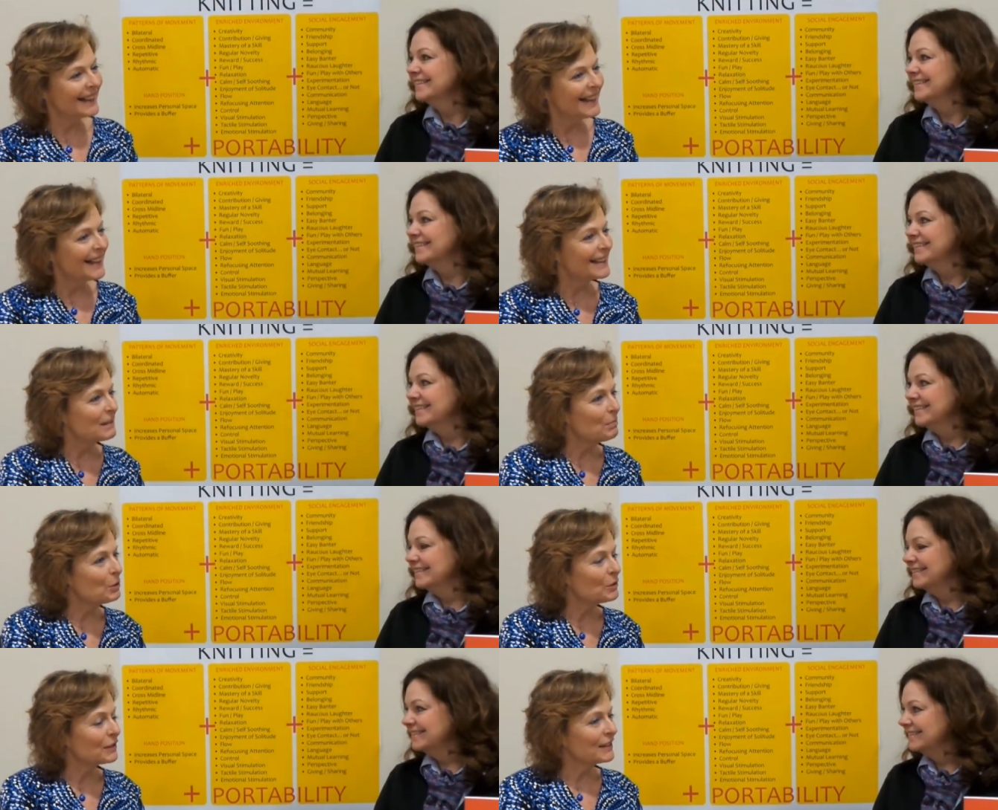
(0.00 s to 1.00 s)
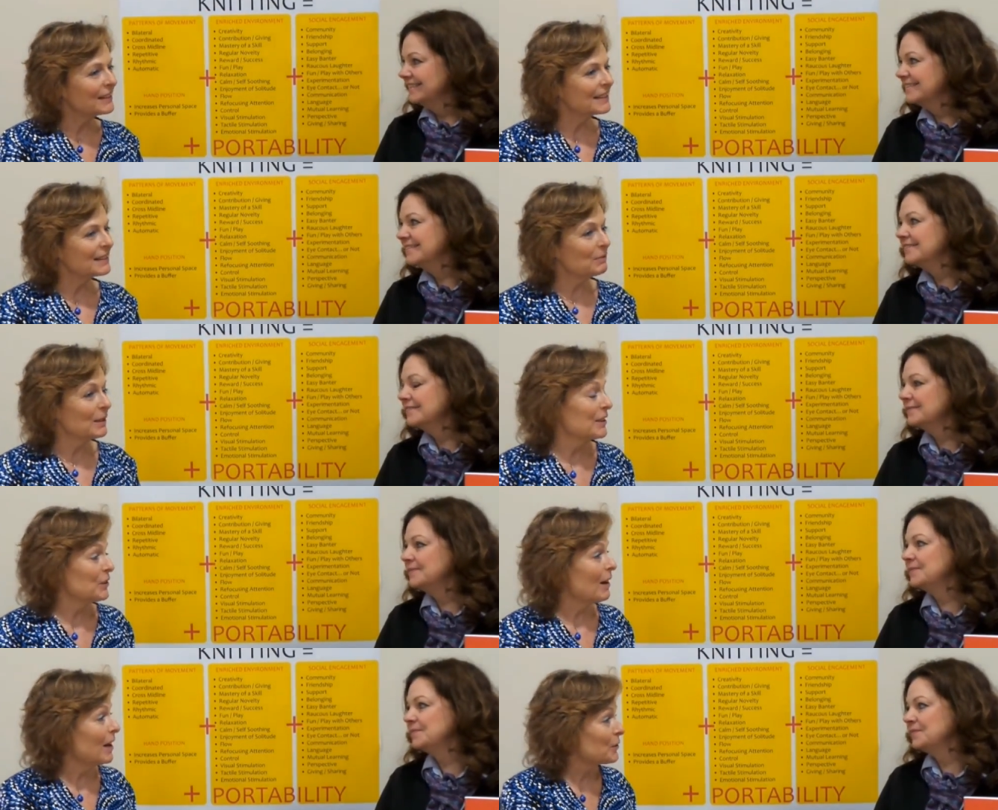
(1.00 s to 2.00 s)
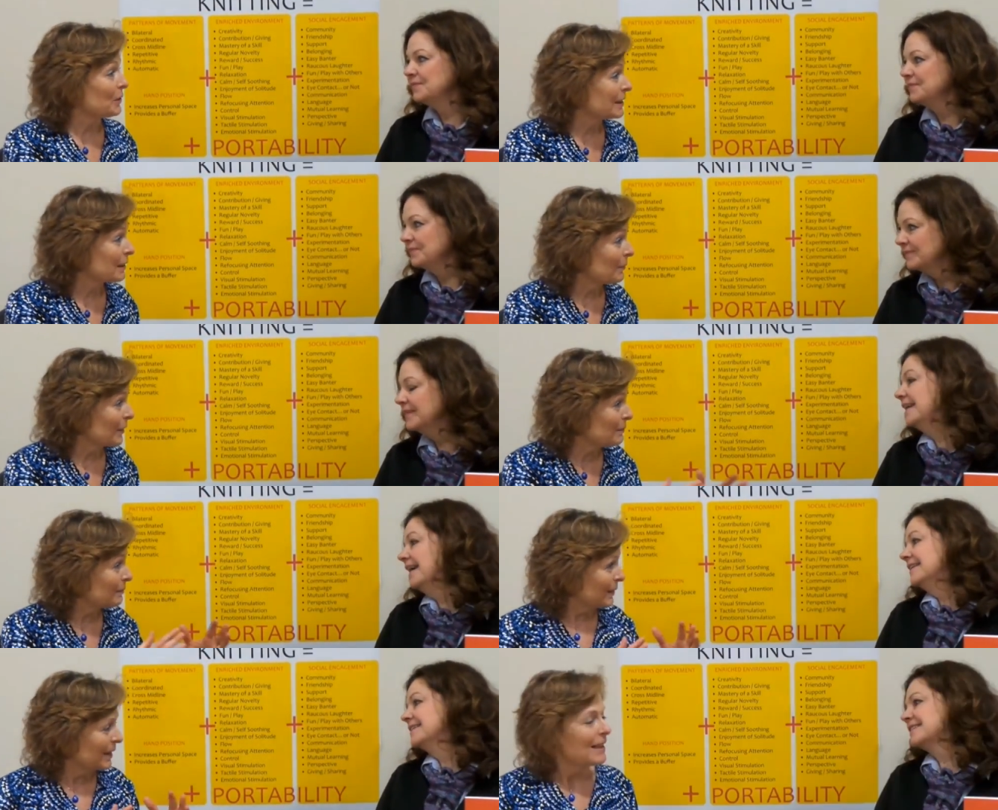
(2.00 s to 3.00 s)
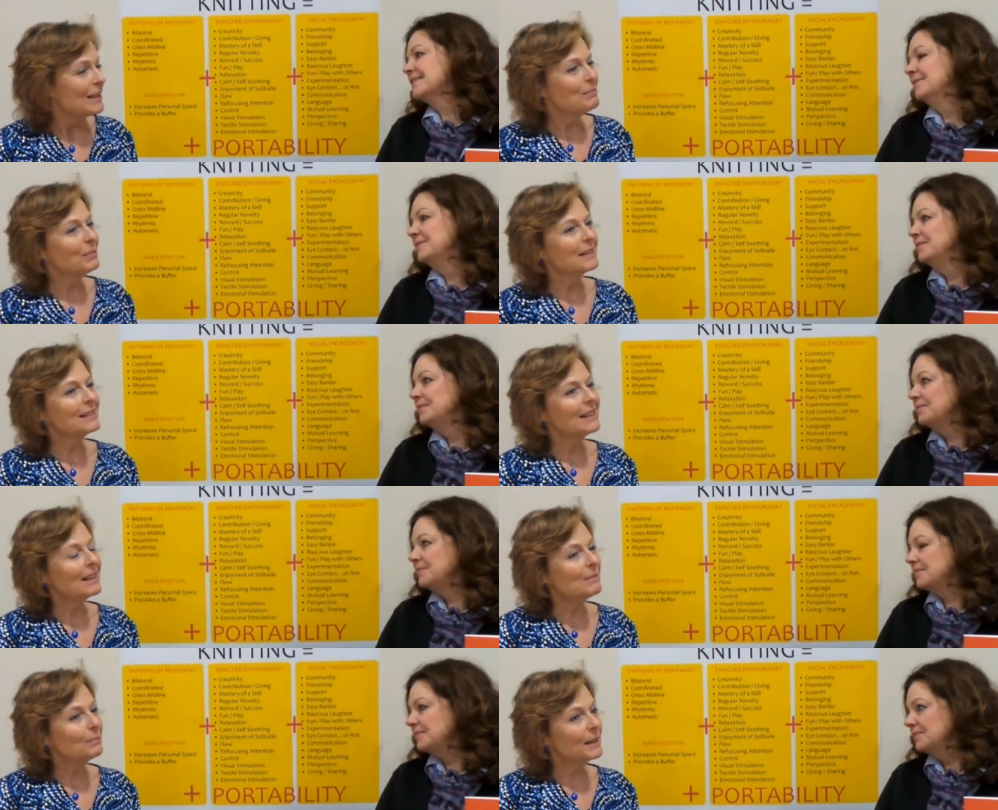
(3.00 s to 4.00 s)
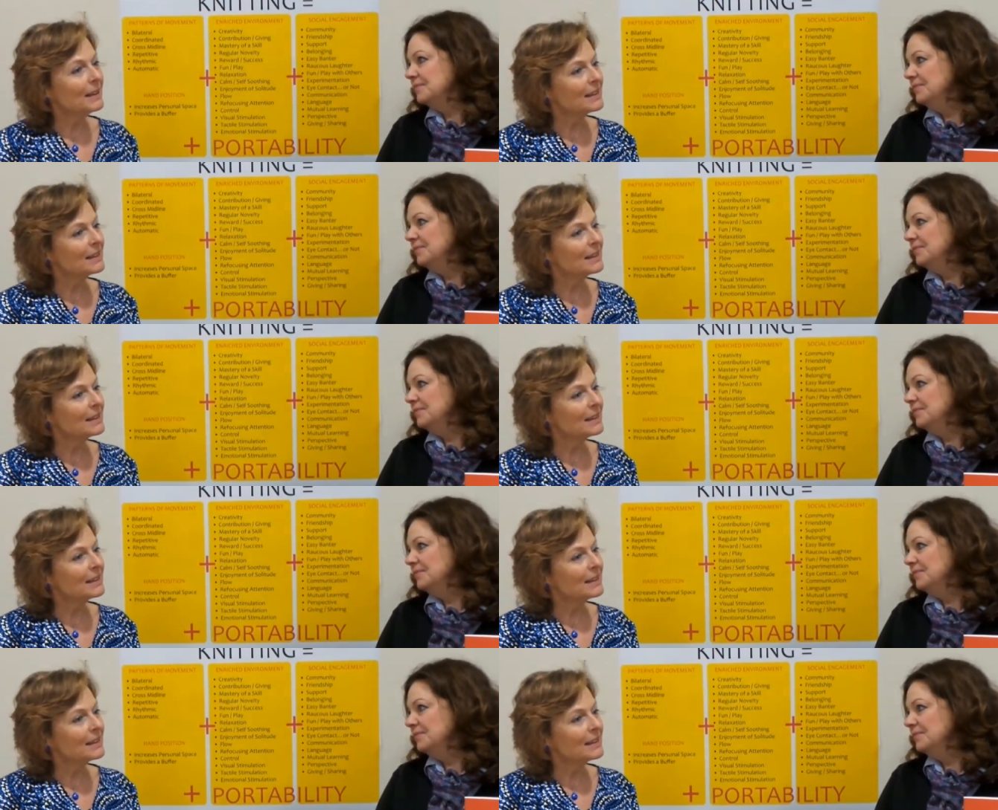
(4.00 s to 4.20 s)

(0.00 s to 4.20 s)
Speaker 1: it's important, whereas you are doing something. Yes. But, but it's